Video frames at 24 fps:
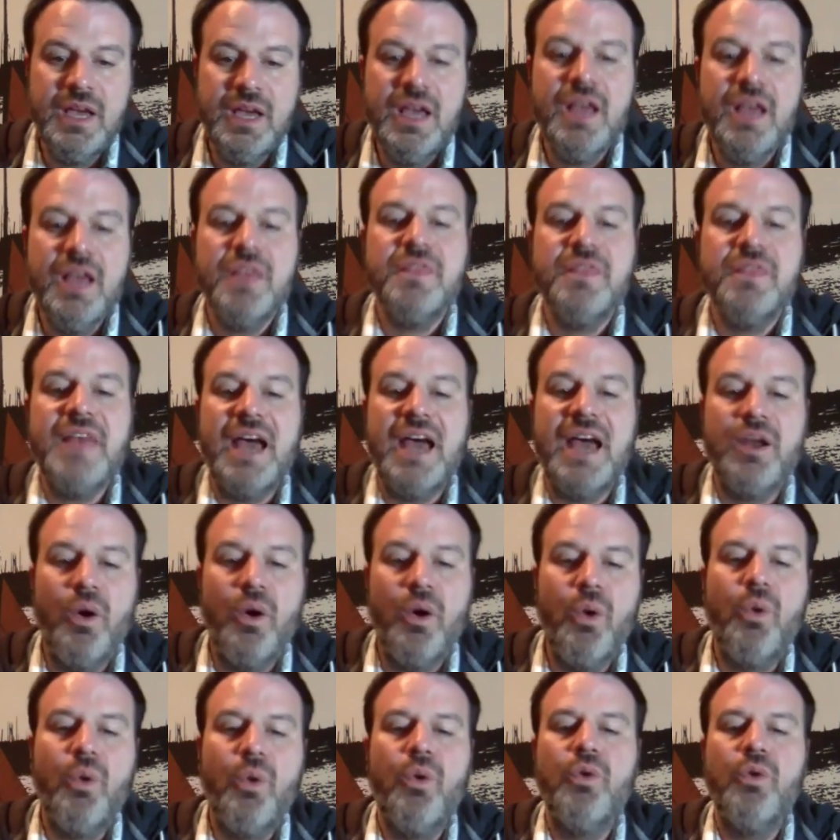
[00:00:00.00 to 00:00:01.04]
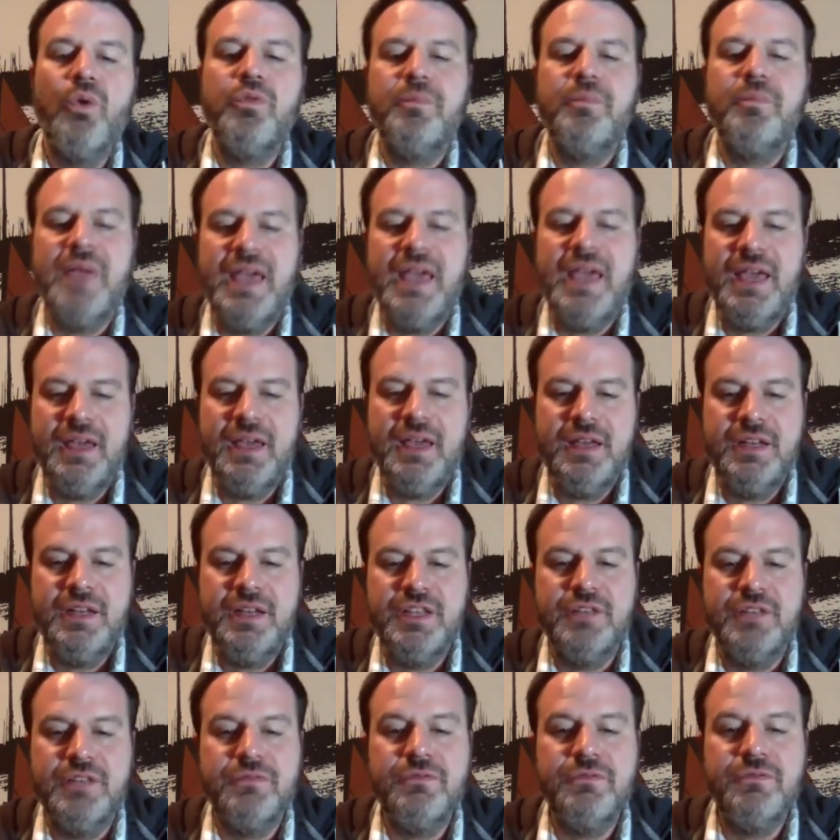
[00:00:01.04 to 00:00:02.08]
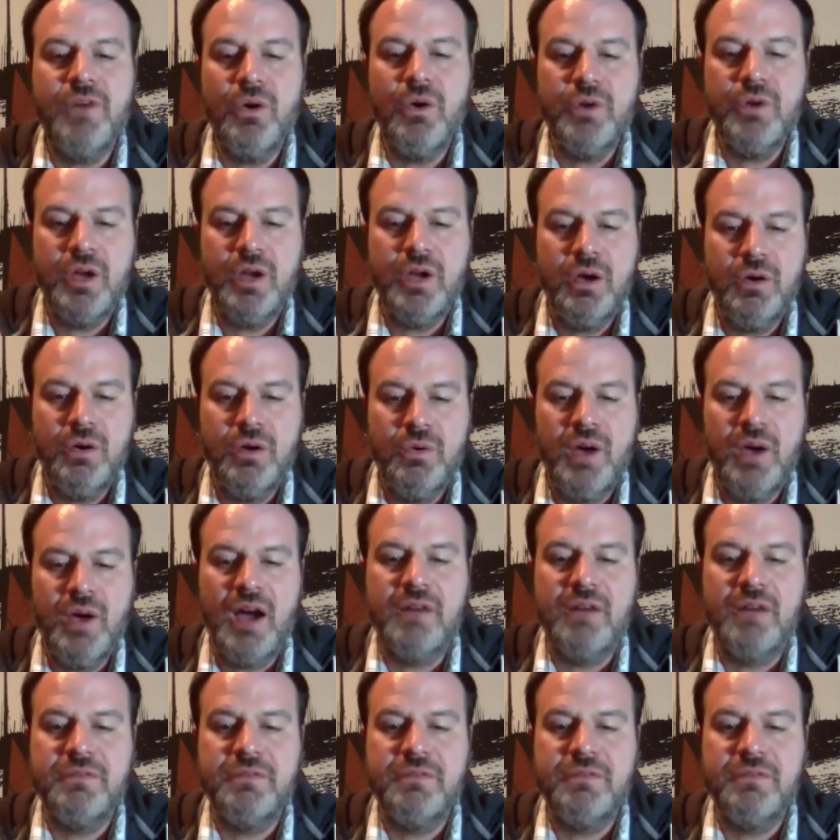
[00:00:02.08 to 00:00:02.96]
That old man in the photo our